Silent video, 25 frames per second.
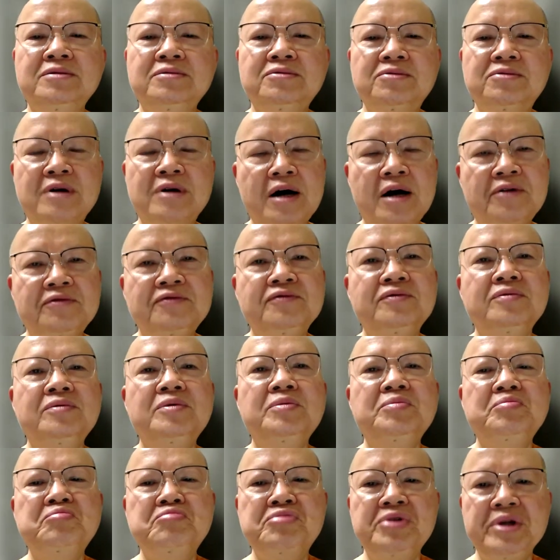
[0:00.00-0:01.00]
rough
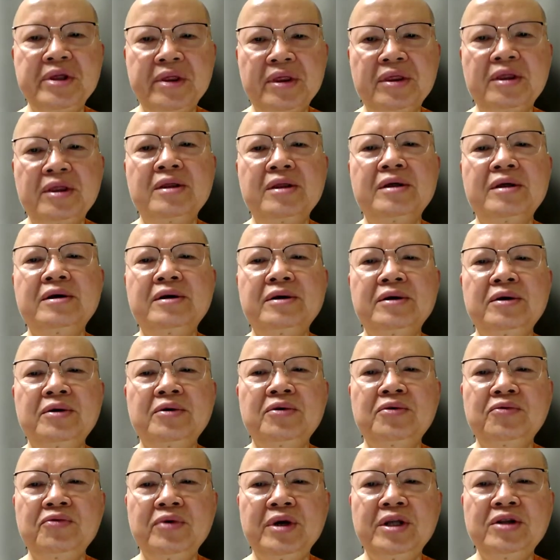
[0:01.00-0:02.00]
breath
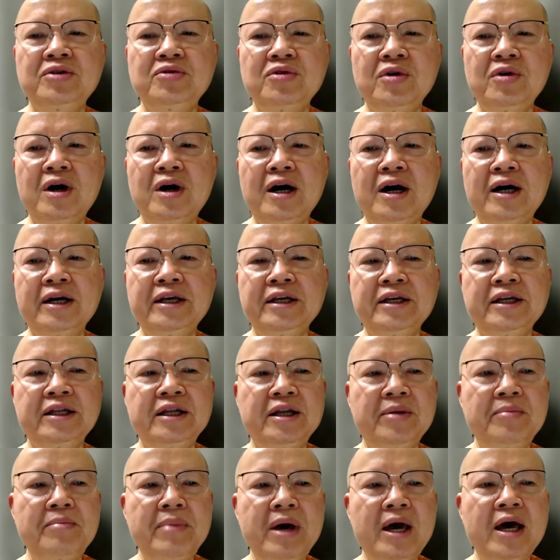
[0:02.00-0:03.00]
when you are in
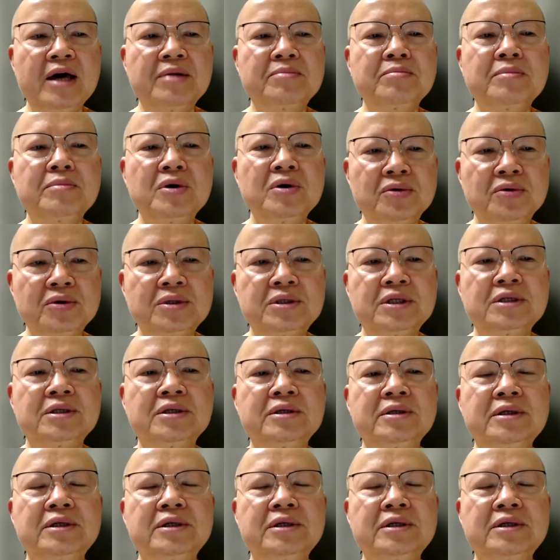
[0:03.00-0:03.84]
a bad mood